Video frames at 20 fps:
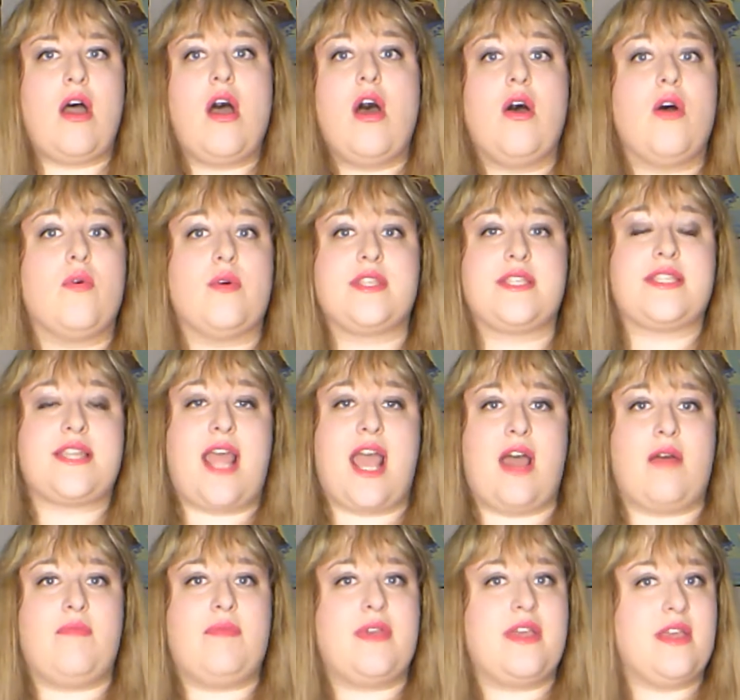oh, a
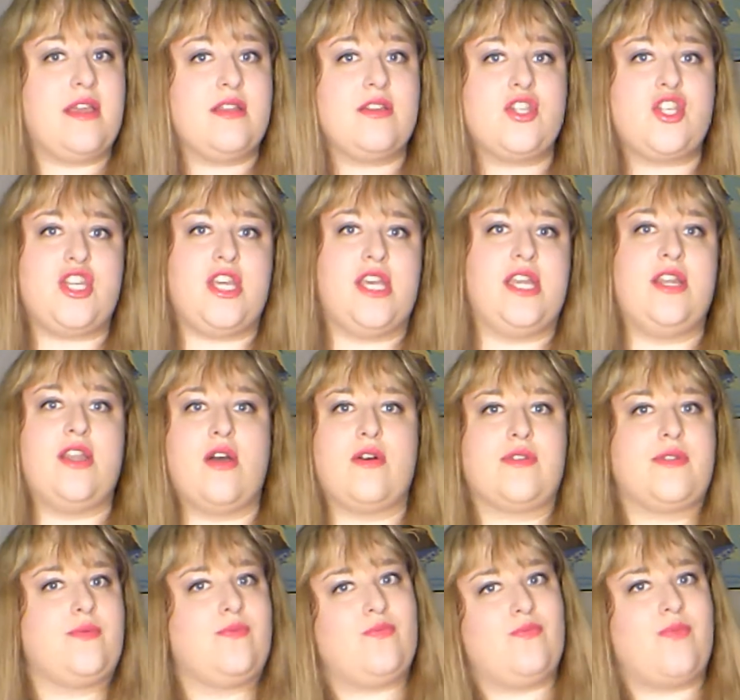snap, she
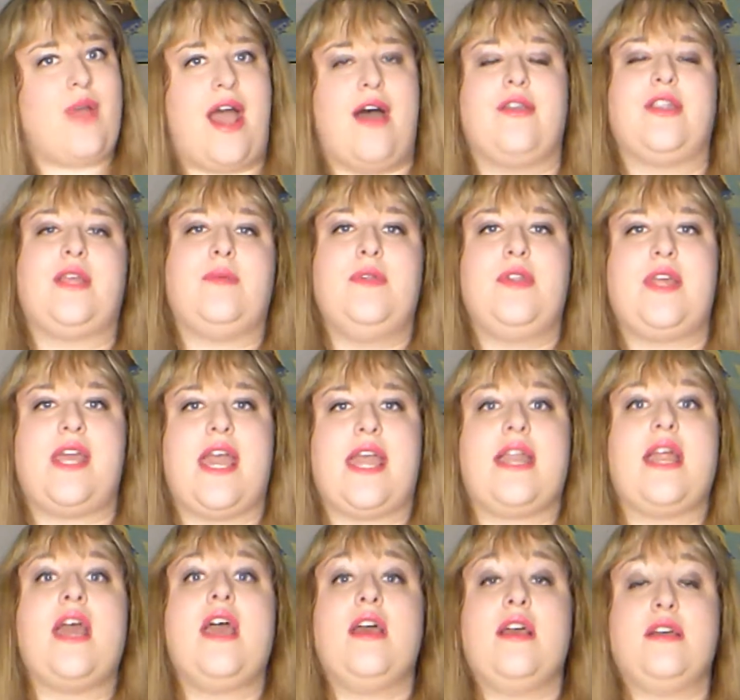knows how to communicate.
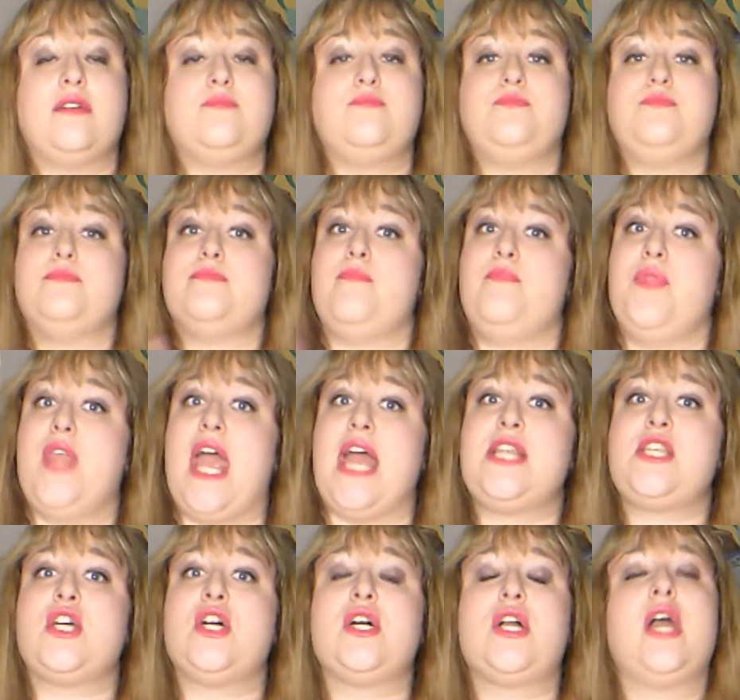It
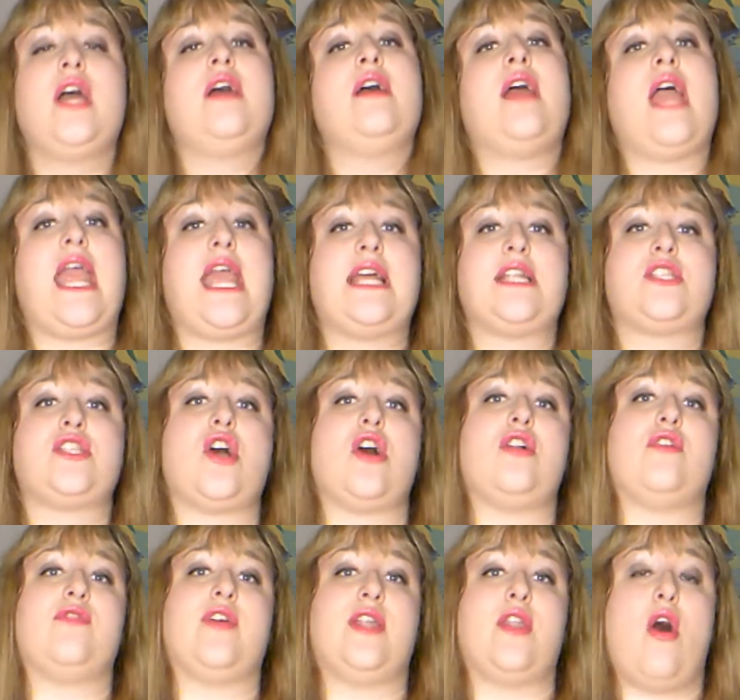took Anne
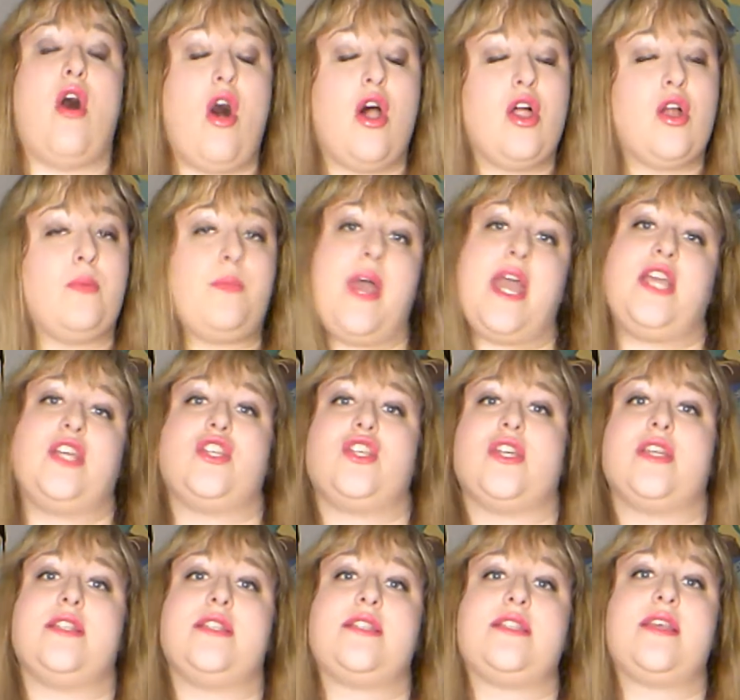Sullivan all her
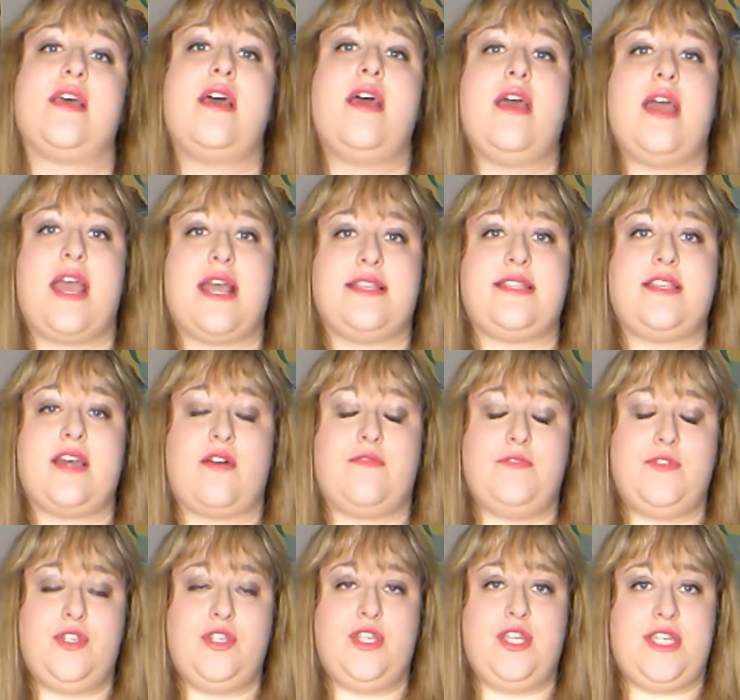patience and stuff
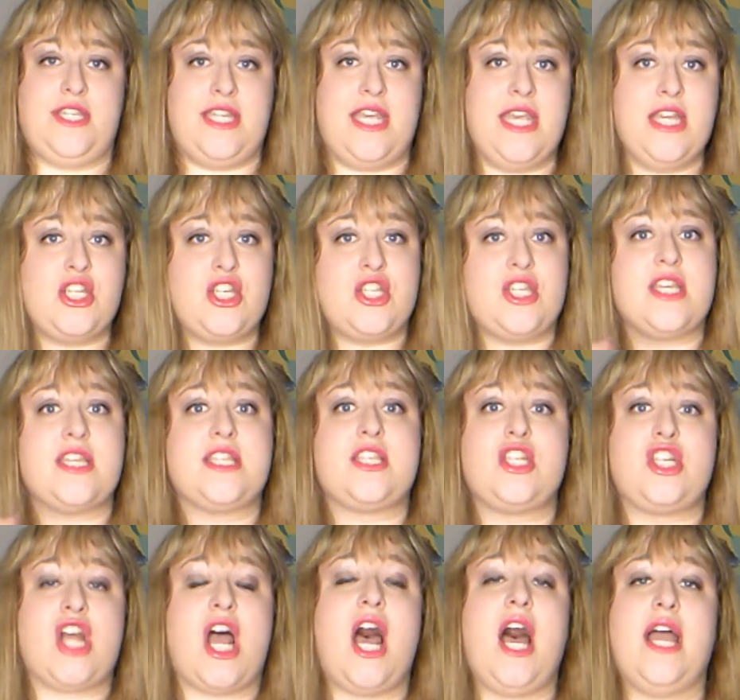to teach this
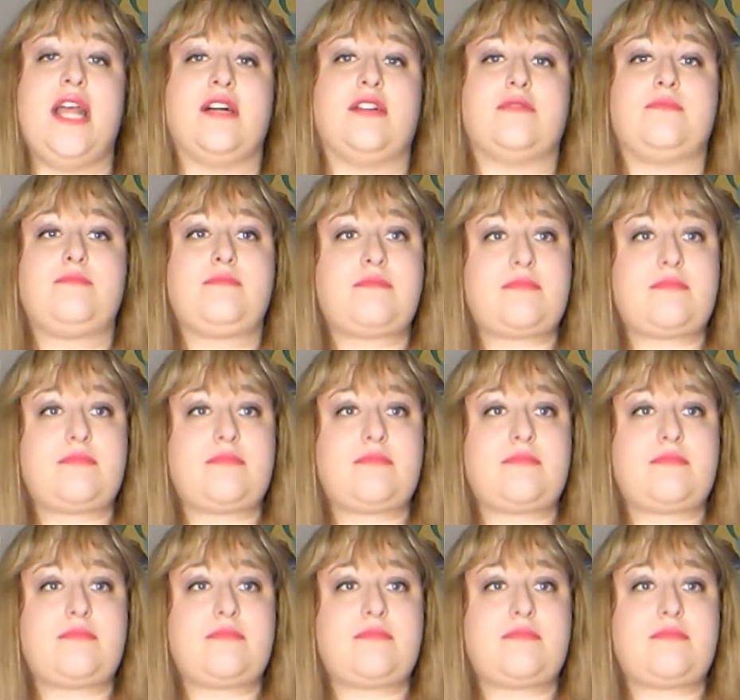child